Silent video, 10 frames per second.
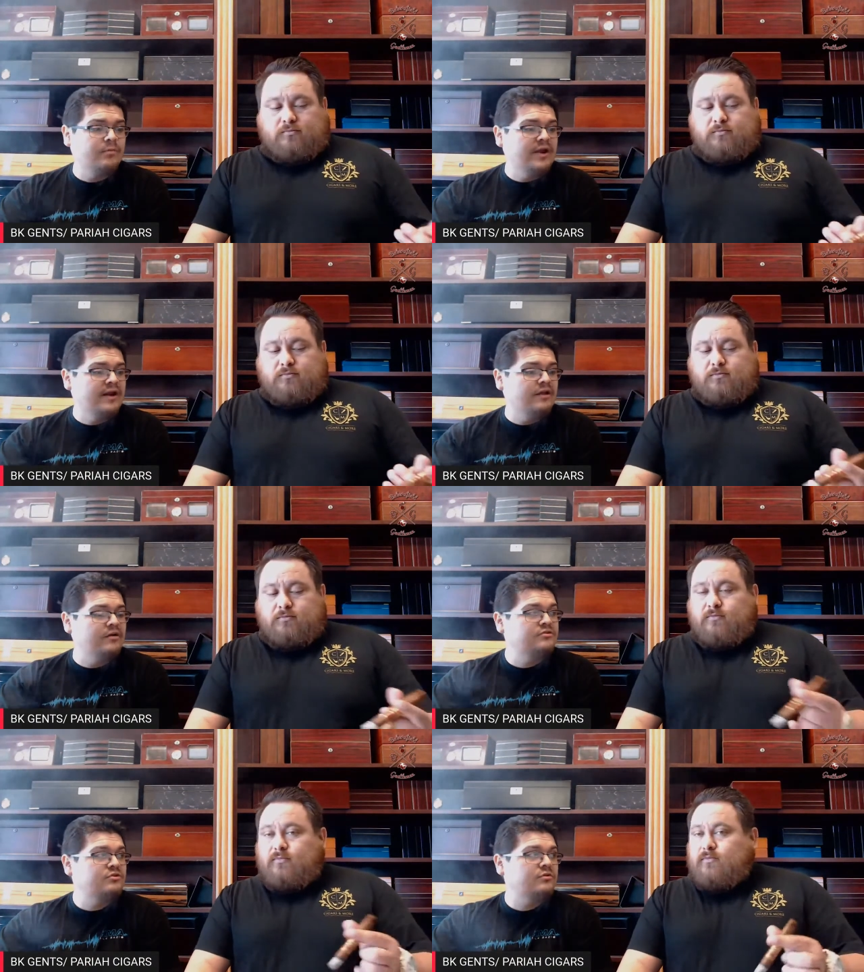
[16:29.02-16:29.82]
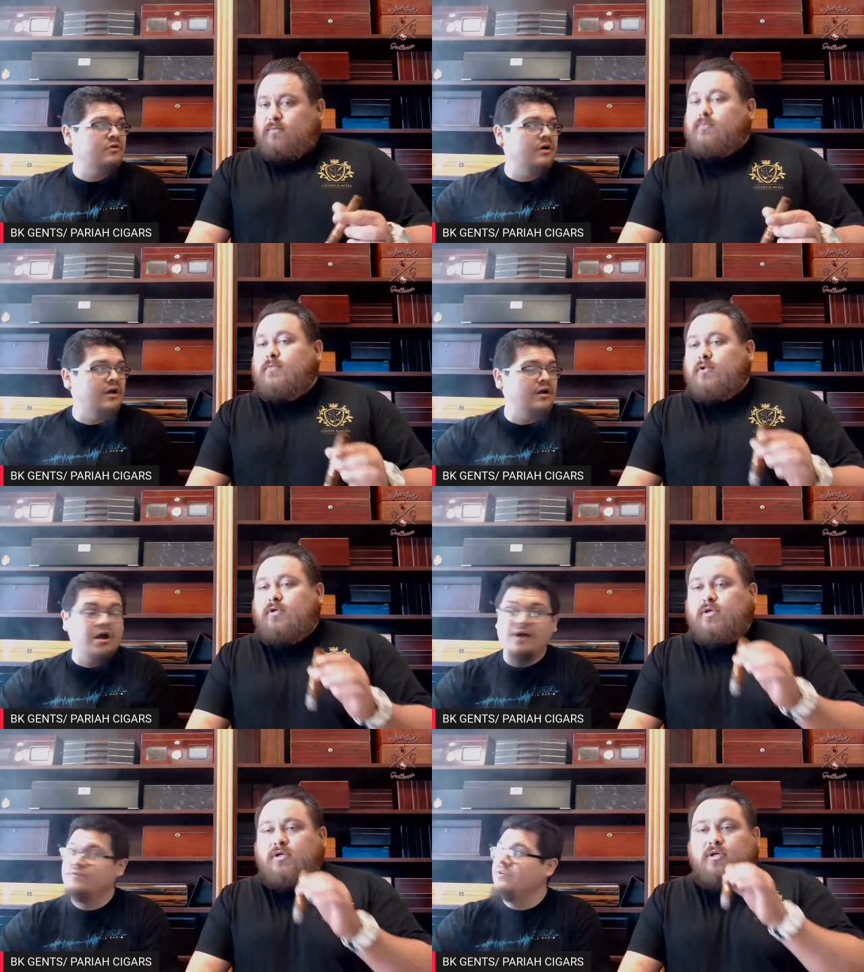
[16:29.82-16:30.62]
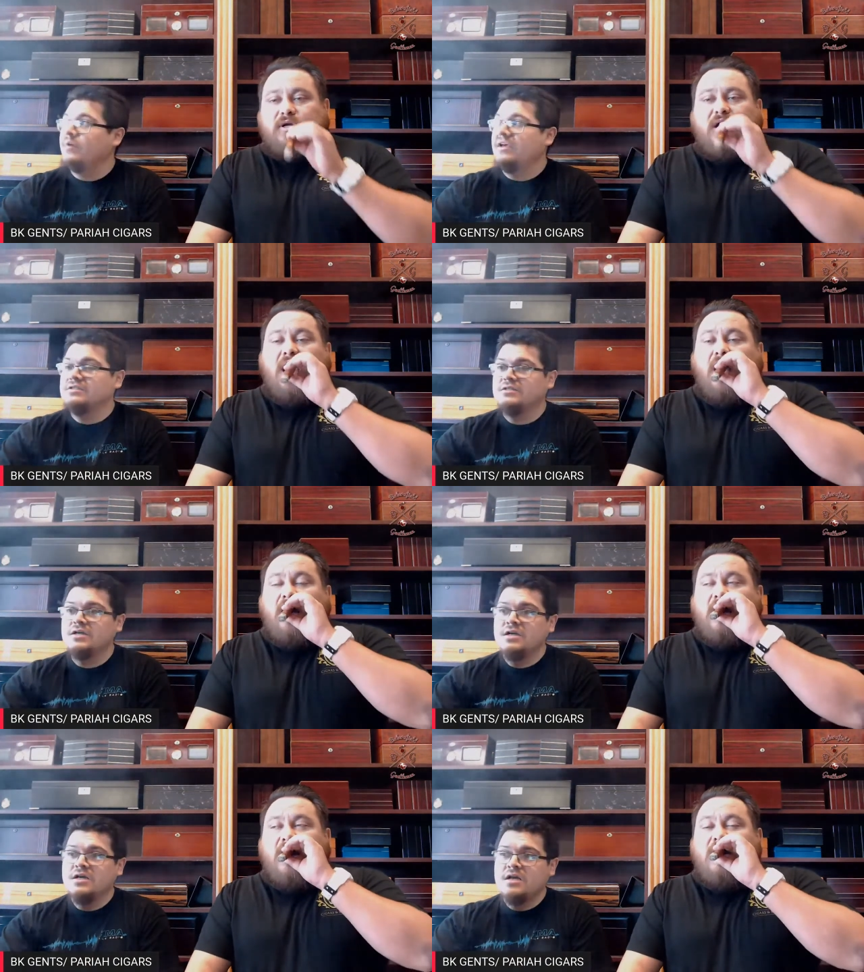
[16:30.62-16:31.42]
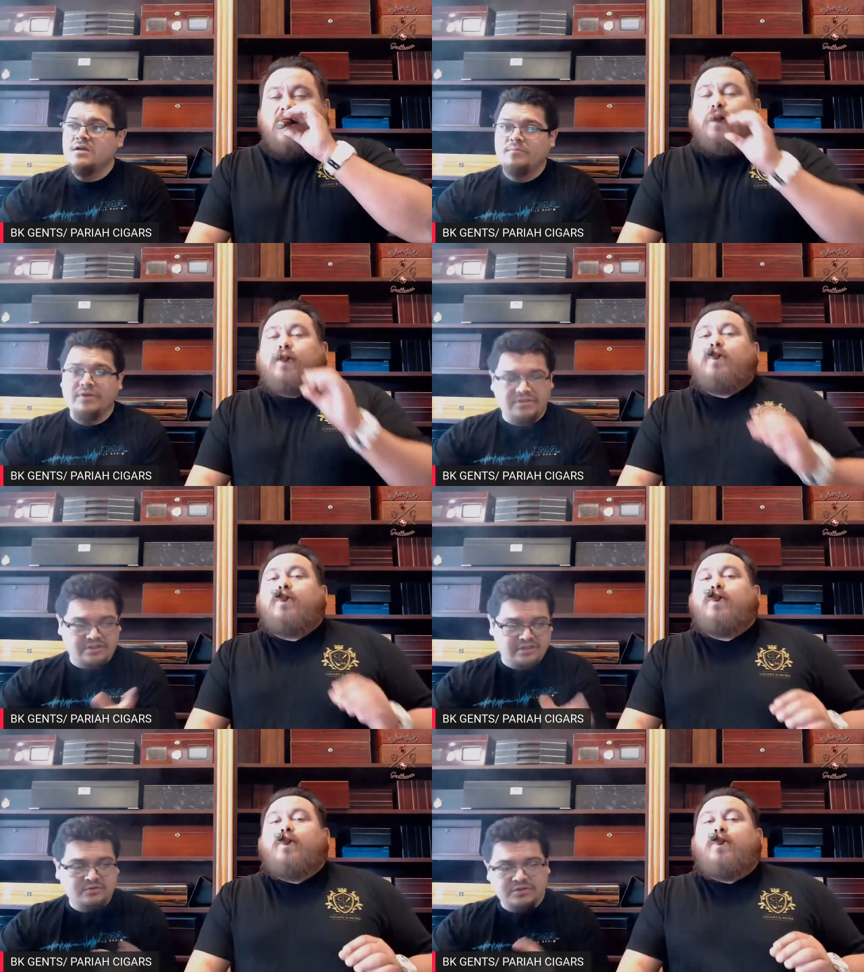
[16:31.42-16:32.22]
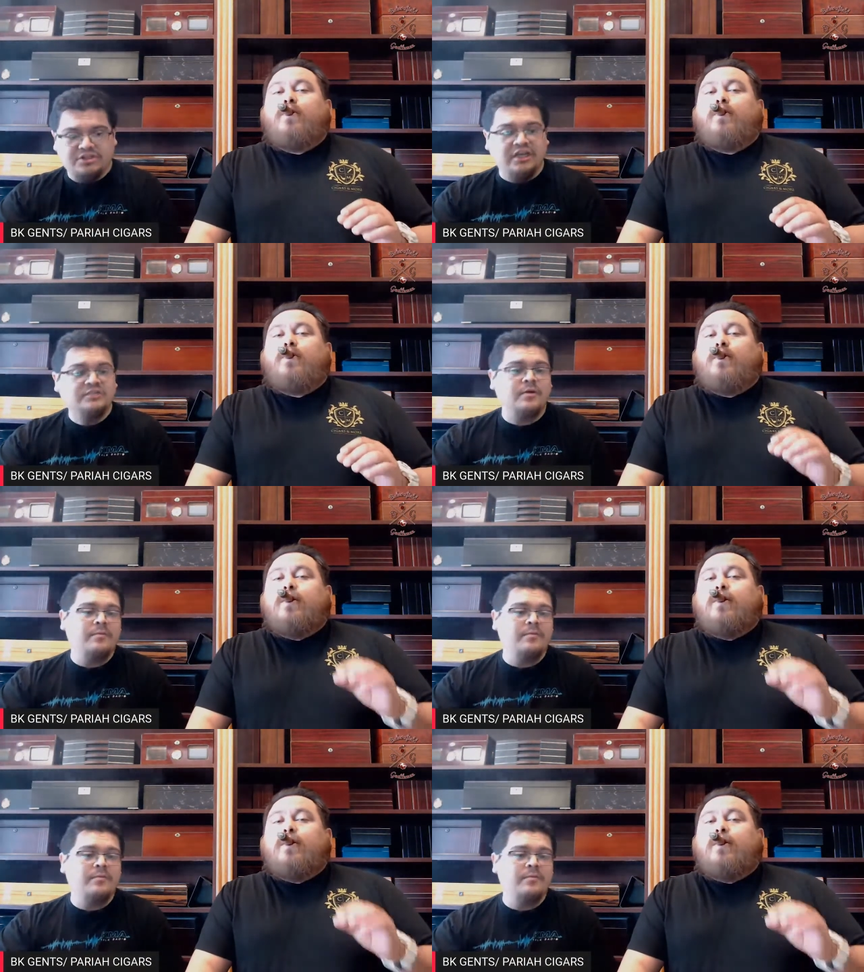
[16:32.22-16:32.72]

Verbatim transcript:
Speaker 1: a brand I go to on an often base, but this one changed my